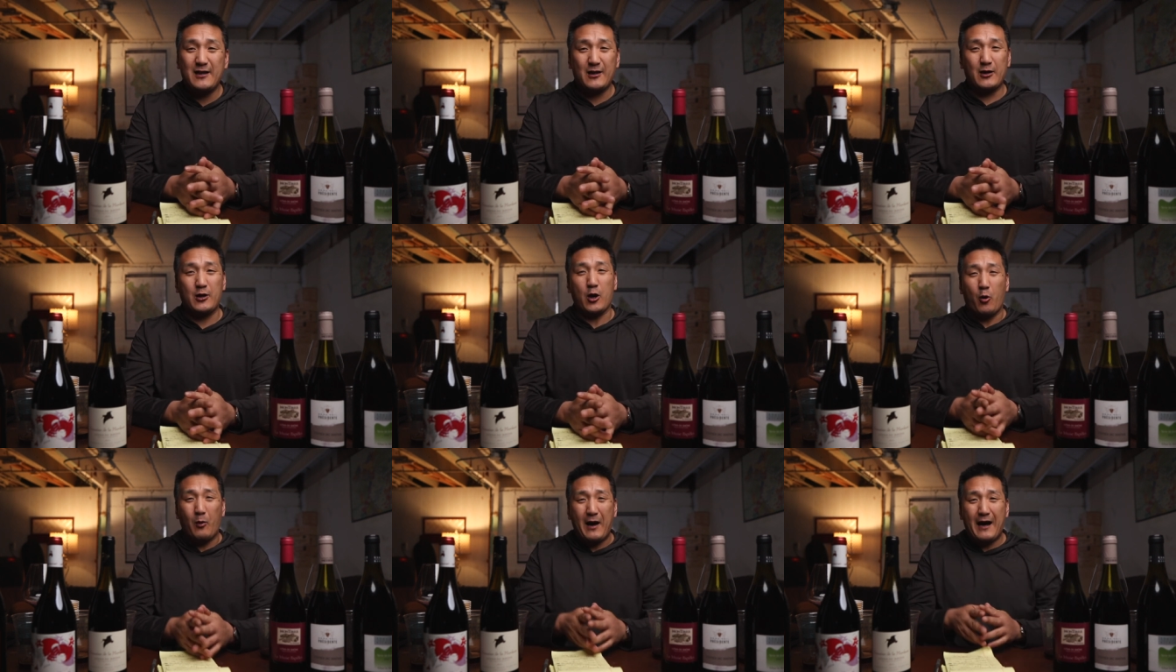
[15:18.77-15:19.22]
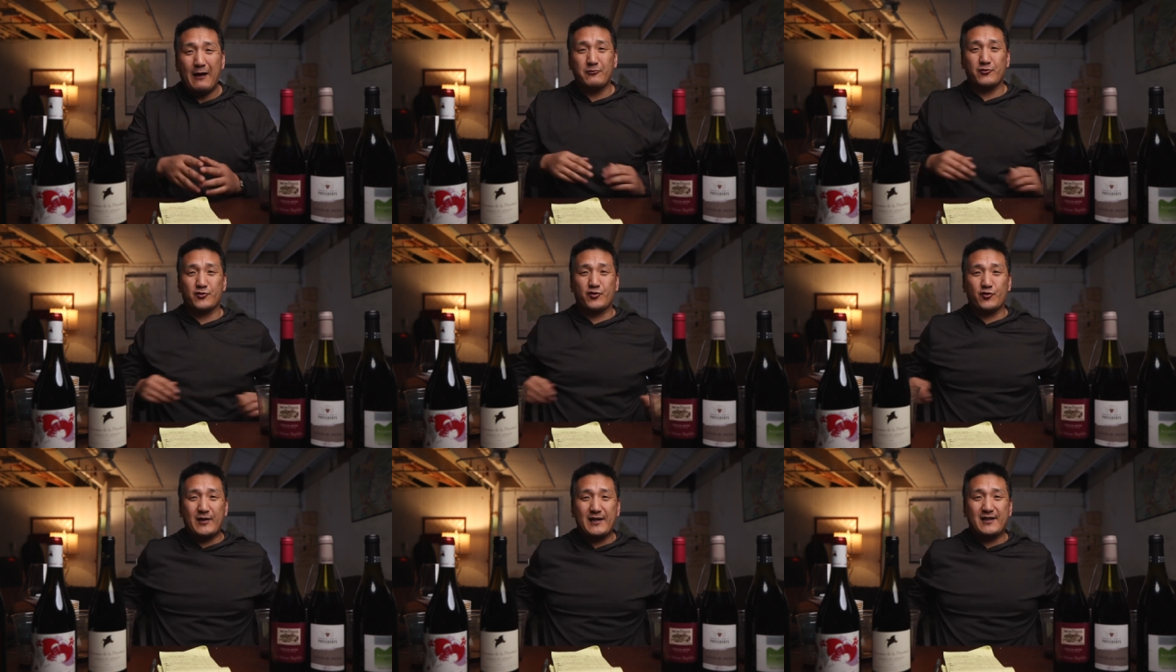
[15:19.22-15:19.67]
Go out
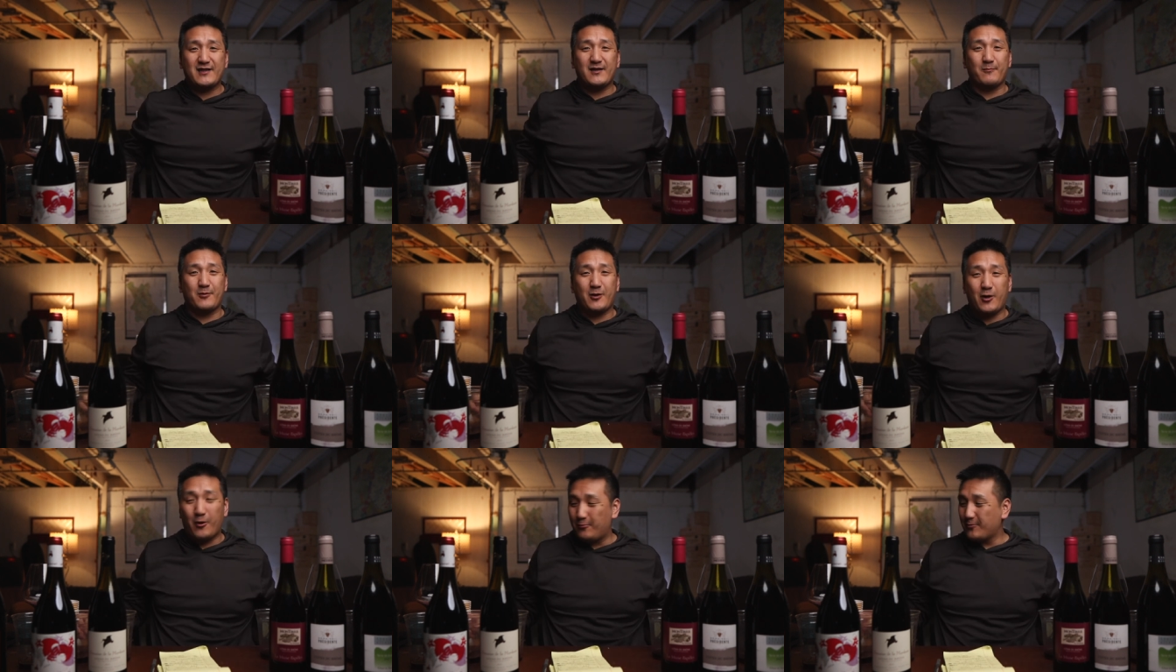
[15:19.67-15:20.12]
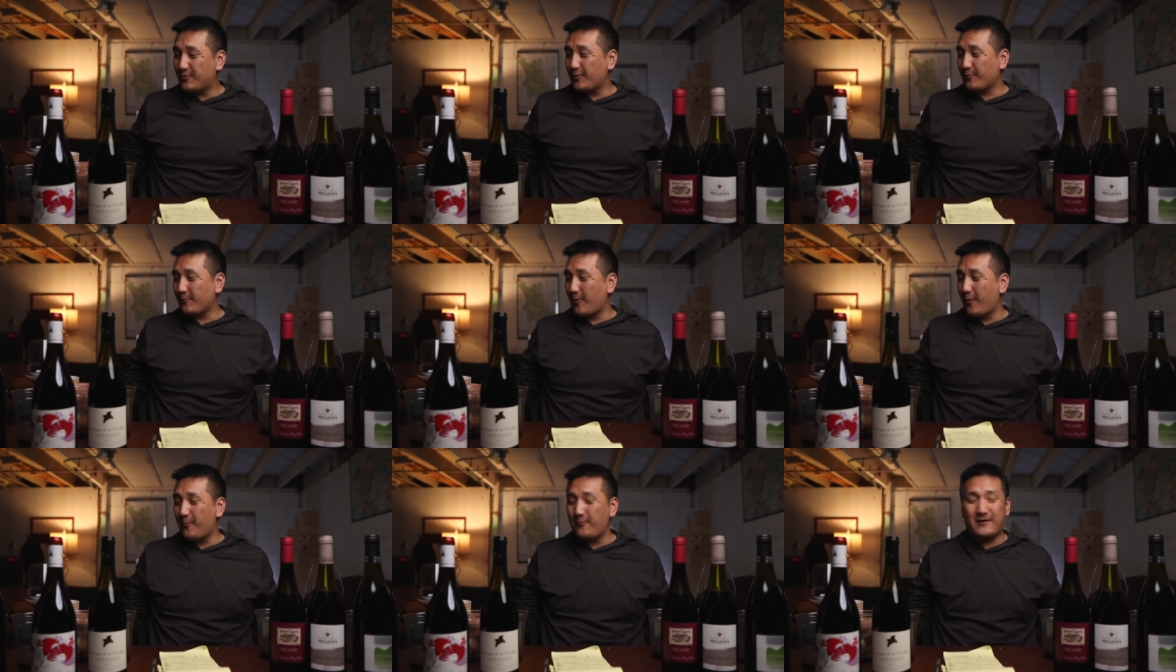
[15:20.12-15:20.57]
and drink some Cote du
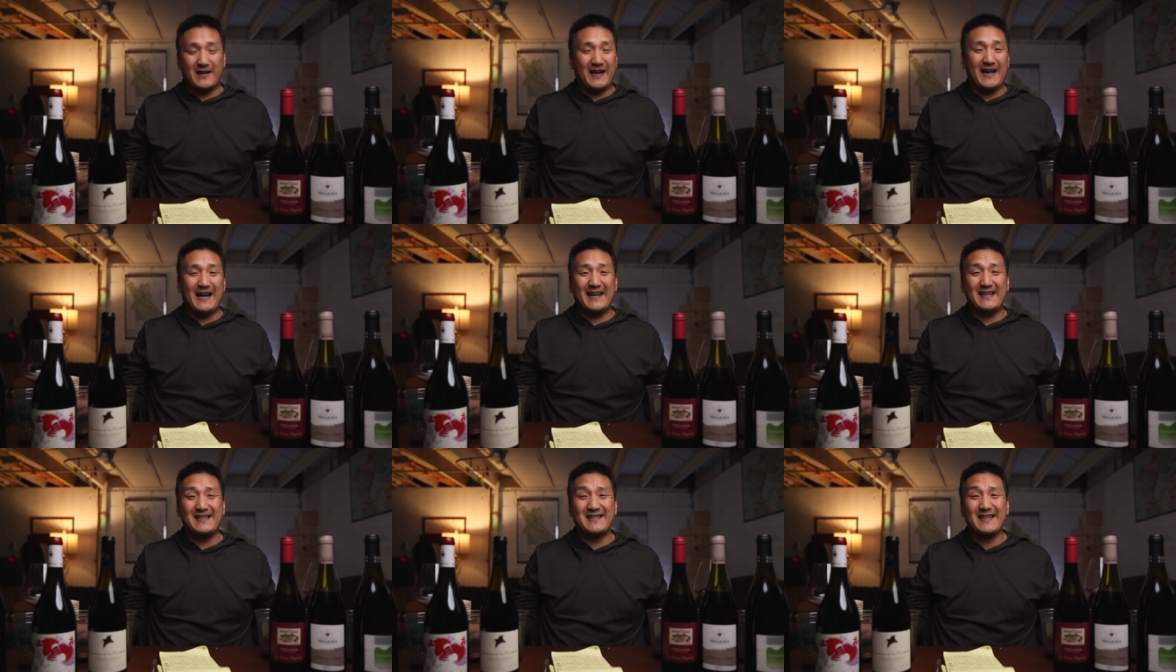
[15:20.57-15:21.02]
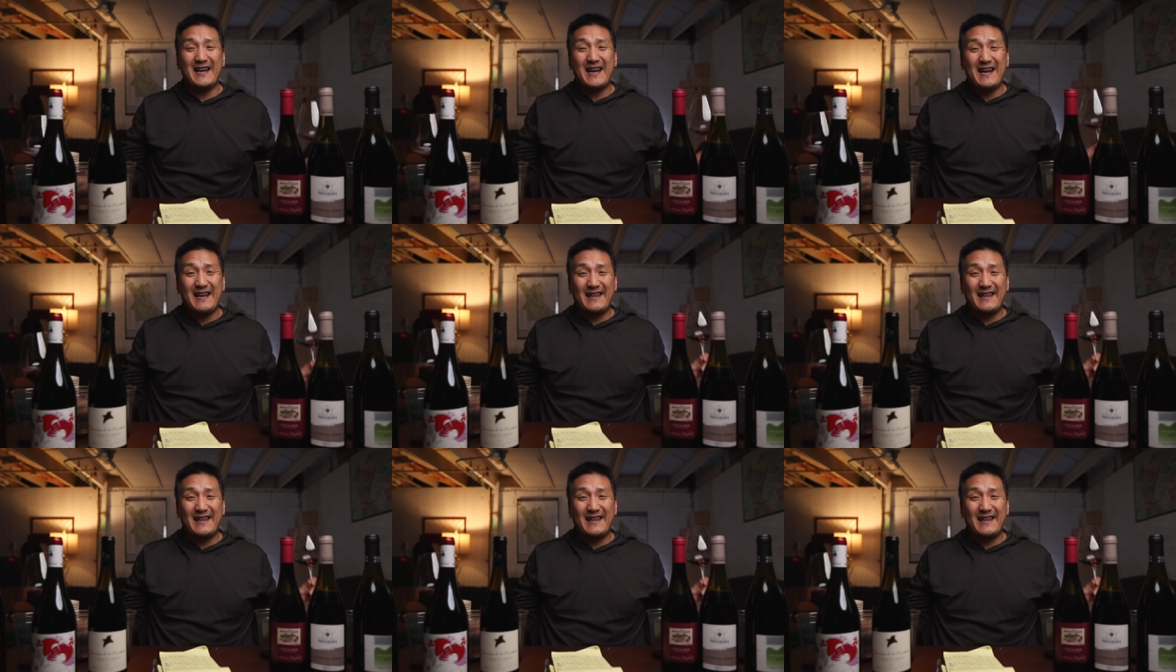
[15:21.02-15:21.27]
Rhone, guys.